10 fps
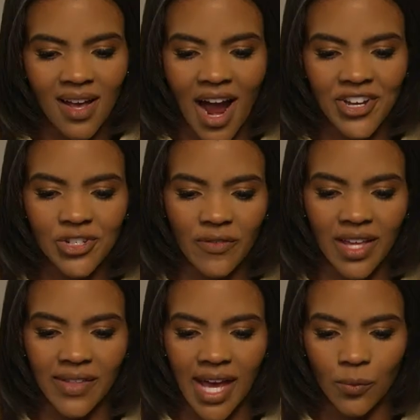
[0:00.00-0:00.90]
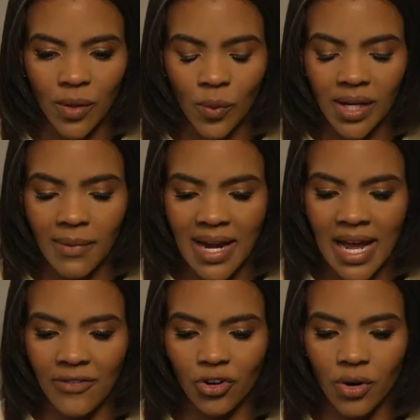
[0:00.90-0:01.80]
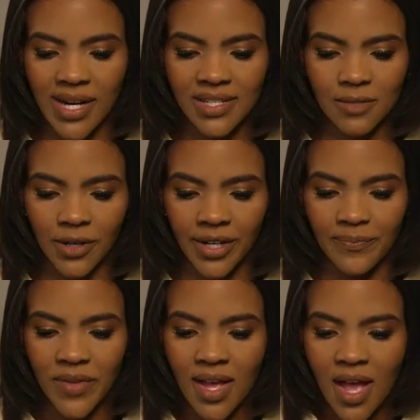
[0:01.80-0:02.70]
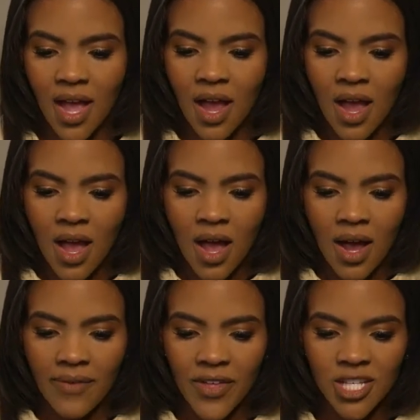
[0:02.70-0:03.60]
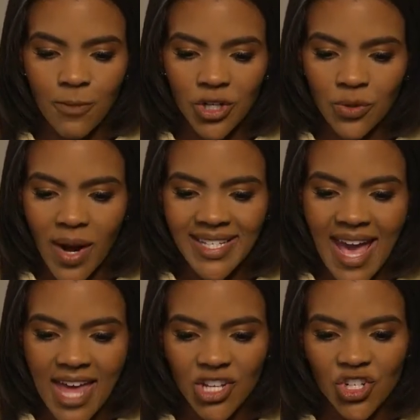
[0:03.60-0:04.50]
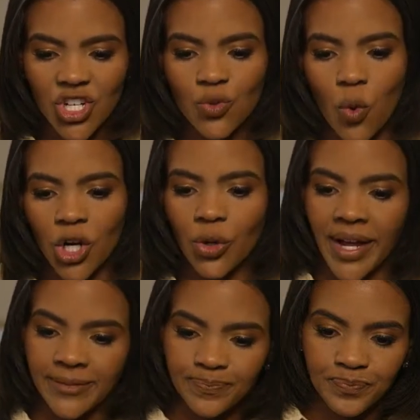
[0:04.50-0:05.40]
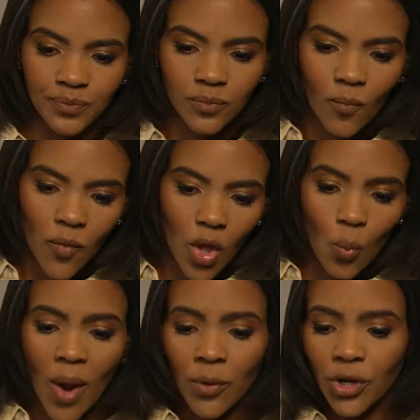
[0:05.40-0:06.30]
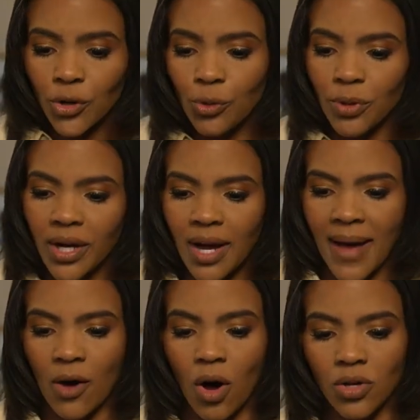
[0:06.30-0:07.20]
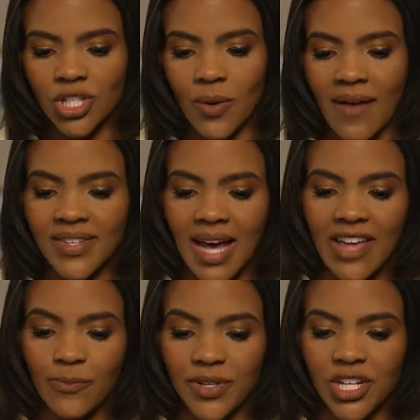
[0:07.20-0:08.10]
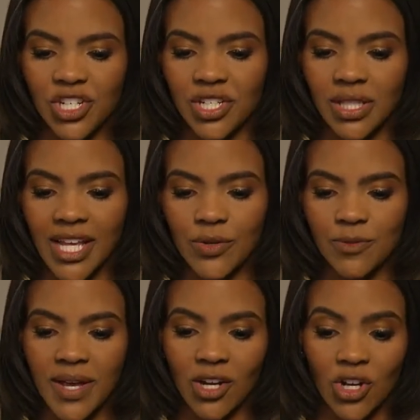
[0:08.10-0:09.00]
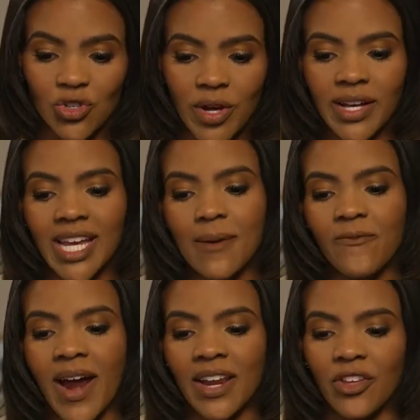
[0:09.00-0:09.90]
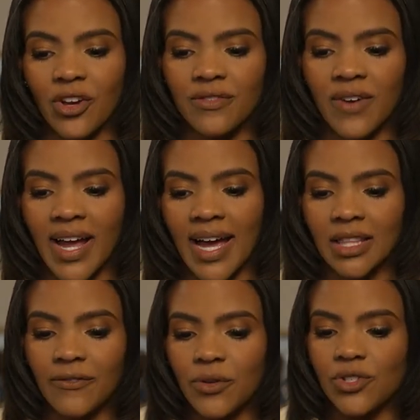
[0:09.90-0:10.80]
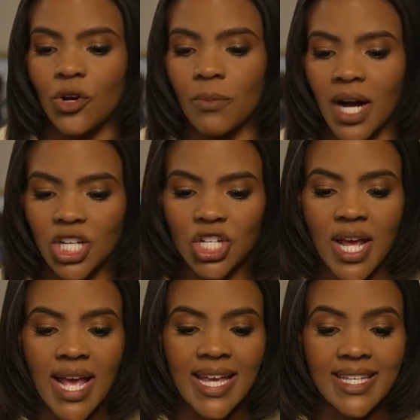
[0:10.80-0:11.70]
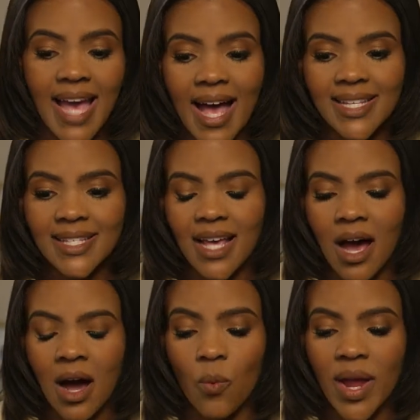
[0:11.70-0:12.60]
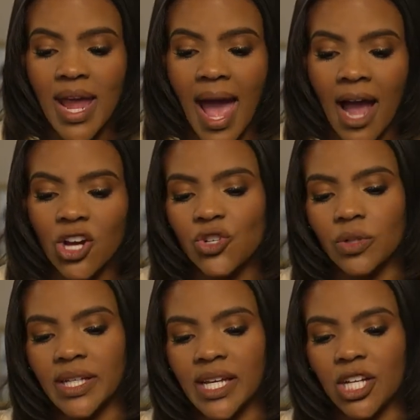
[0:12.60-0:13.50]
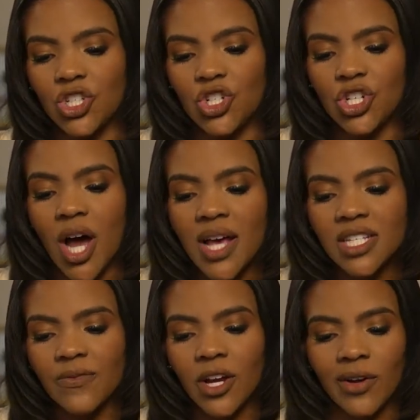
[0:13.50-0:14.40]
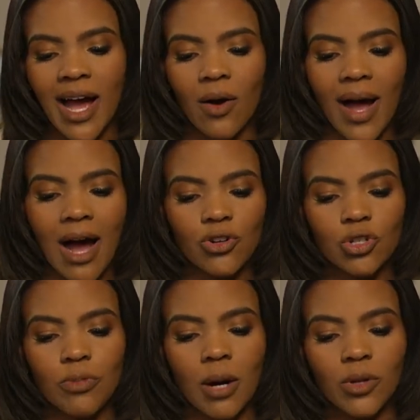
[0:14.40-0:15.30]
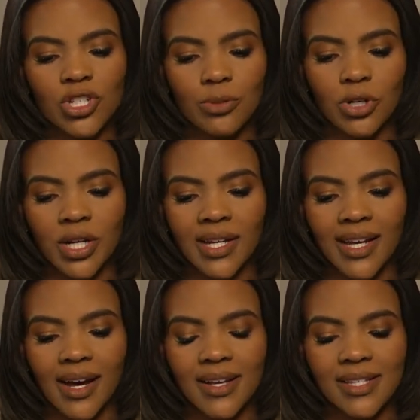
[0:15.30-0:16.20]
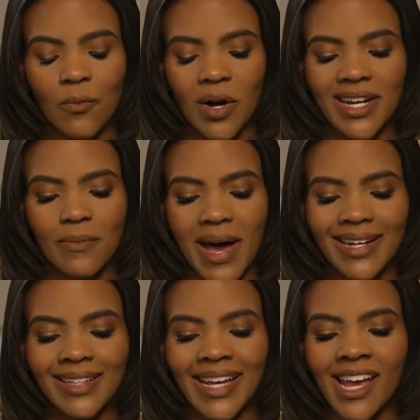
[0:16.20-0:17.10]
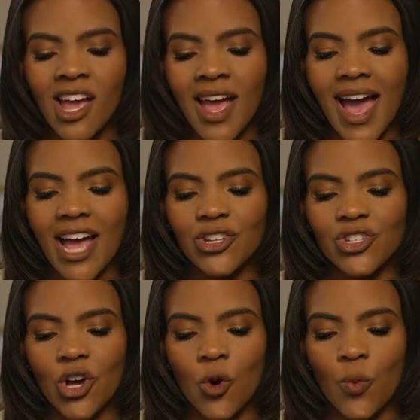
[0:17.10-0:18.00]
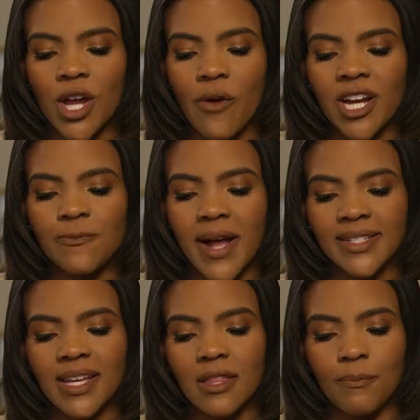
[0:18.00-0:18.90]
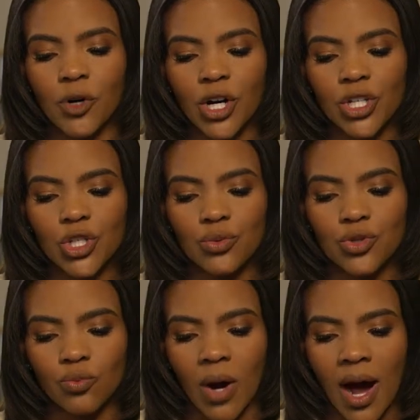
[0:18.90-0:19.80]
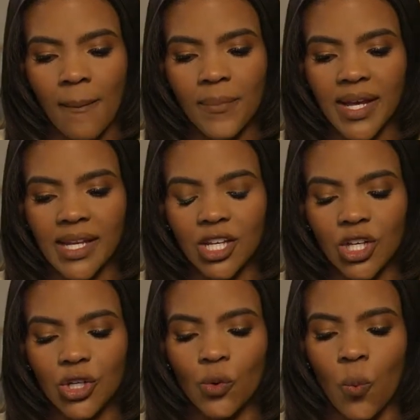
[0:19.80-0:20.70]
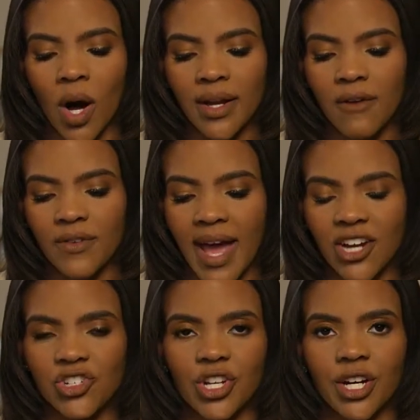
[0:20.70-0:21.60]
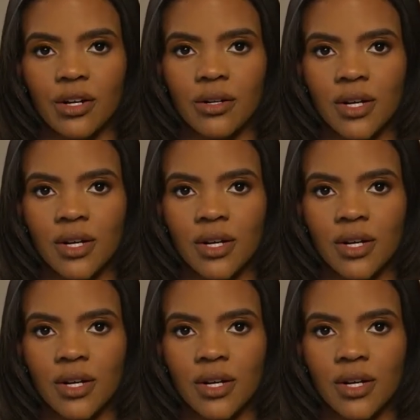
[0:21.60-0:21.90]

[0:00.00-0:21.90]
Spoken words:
I just know that in the end we win, man. I got the Christ spirit. This person writes, Candace, just wondering, when will your new book come out? Also, I've signed the petition to let you speak in Australia. Keep fighting the good fight. I love you so much. Yes, we actually just figured out how to publish the book somewhat independently. And so we are expecting the book to drop in Q1 of next year.